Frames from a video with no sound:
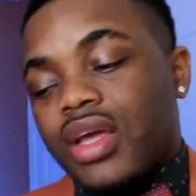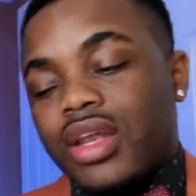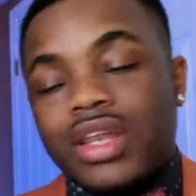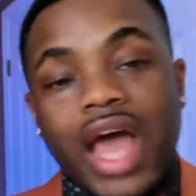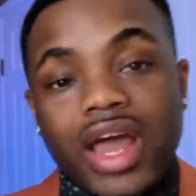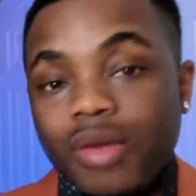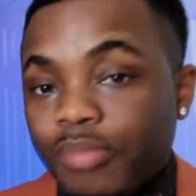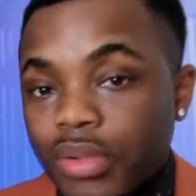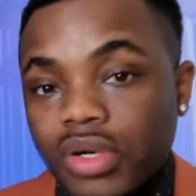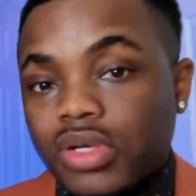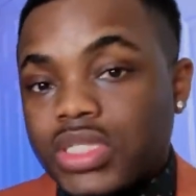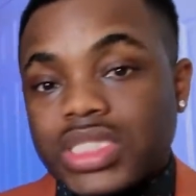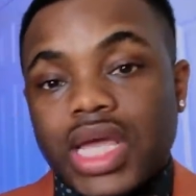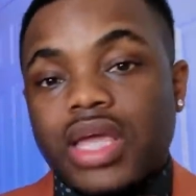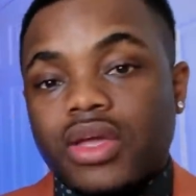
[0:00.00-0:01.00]
Not a bull
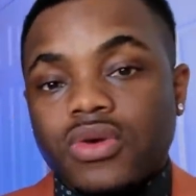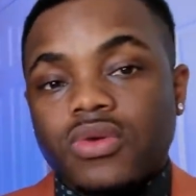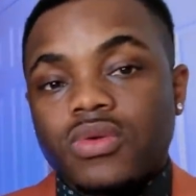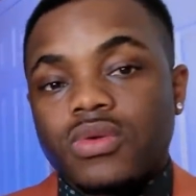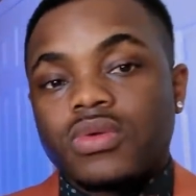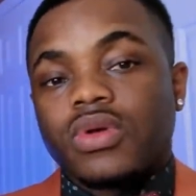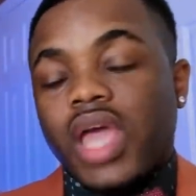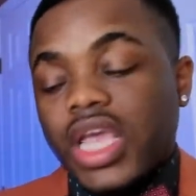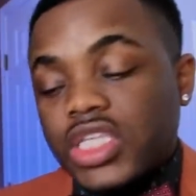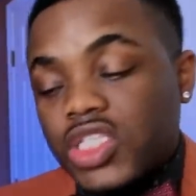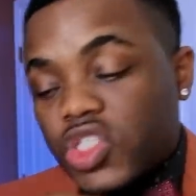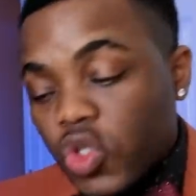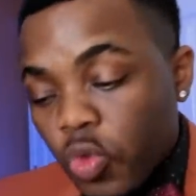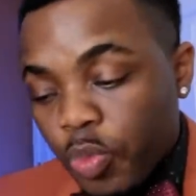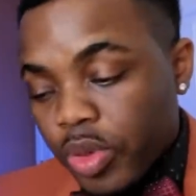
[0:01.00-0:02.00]
cycle, a
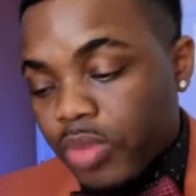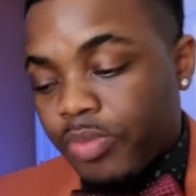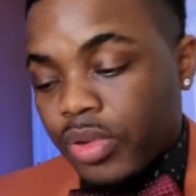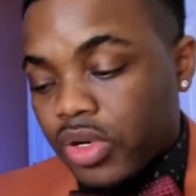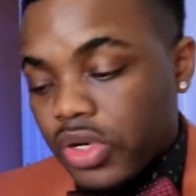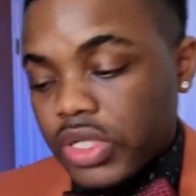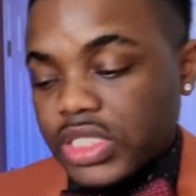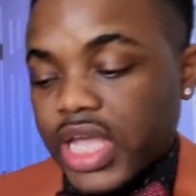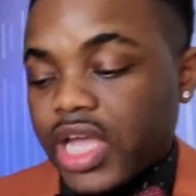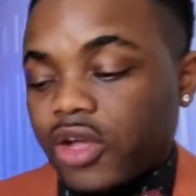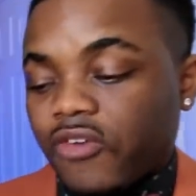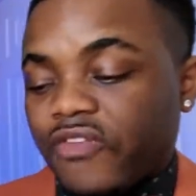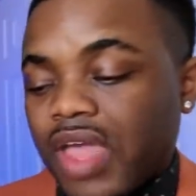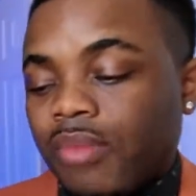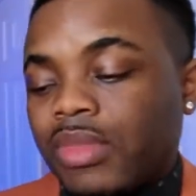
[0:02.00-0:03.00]
super bull
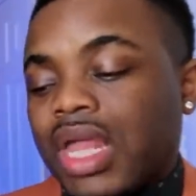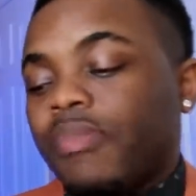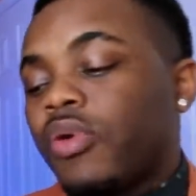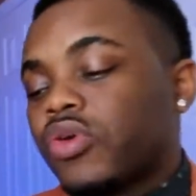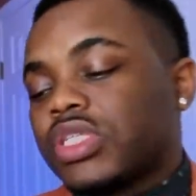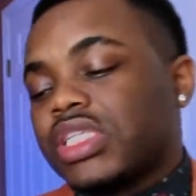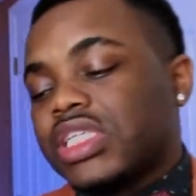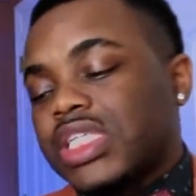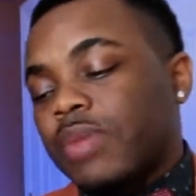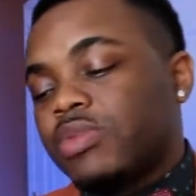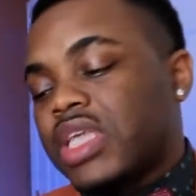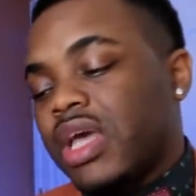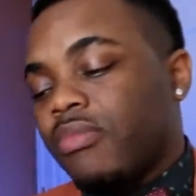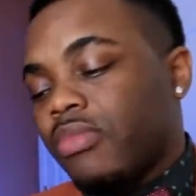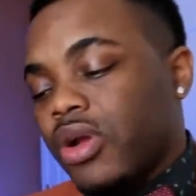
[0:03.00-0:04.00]
cycle, family. They posted this
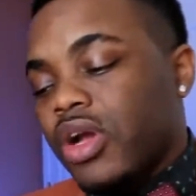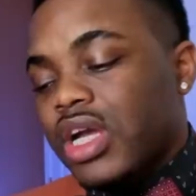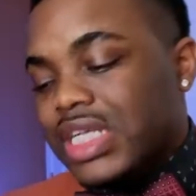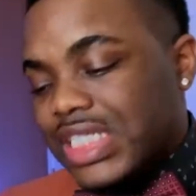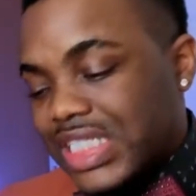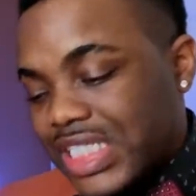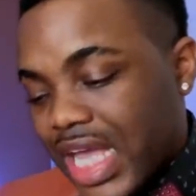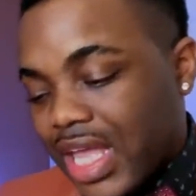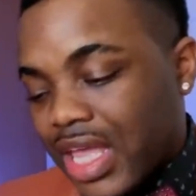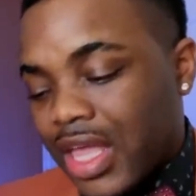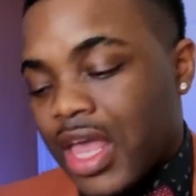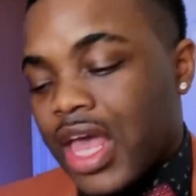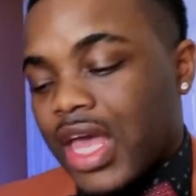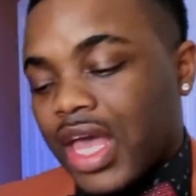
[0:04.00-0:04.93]
September 2nd.